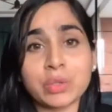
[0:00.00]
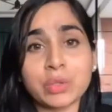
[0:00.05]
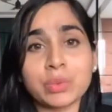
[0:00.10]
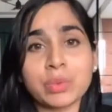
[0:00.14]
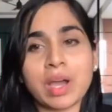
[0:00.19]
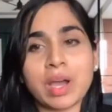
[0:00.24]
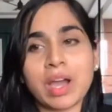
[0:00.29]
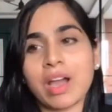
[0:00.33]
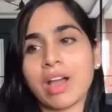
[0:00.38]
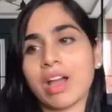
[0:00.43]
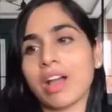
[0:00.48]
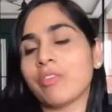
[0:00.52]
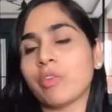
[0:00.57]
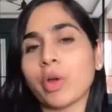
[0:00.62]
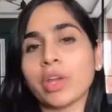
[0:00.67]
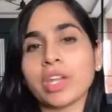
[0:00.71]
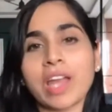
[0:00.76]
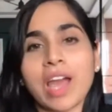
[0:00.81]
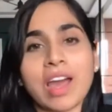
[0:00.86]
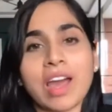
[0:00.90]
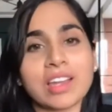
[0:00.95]
you
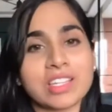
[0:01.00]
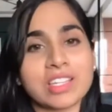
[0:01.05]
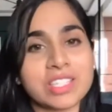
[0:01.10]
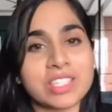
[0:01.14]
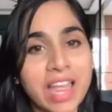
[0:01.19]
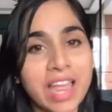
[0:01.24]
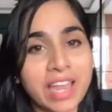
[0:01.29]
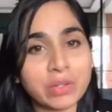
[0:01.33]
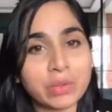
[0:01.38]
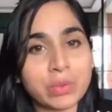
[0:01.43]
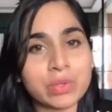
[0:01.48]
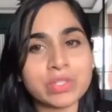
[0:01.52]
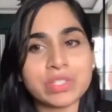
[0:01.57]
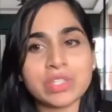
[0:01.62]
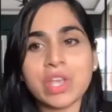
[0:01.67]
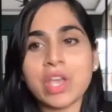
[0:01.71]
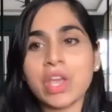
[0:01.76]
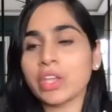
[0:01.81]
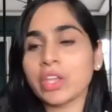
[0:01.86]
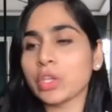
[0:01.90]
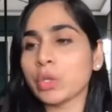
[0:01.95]
avoid hard shadows,
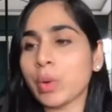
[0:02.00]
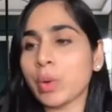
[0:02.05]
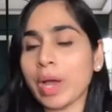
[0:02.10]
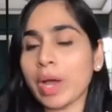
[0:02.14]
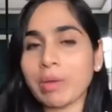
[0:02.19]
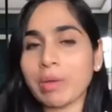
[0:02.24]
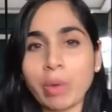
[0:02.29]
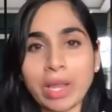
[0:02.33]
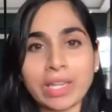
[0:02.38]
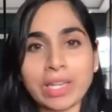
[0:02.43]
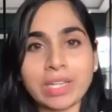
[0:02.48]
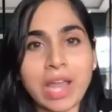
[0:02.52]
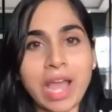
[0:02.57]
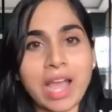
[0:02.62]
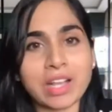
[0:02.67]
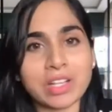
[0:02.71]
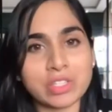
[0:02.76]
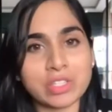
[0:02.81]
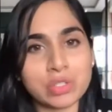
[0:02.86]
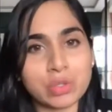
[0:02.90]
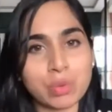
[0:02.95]
you avoid
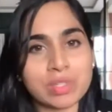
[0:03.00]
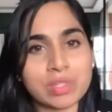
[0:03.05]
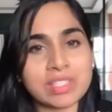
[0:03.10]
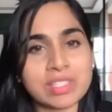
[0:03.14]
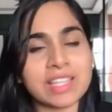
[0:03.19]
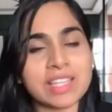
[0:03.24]
dark zones.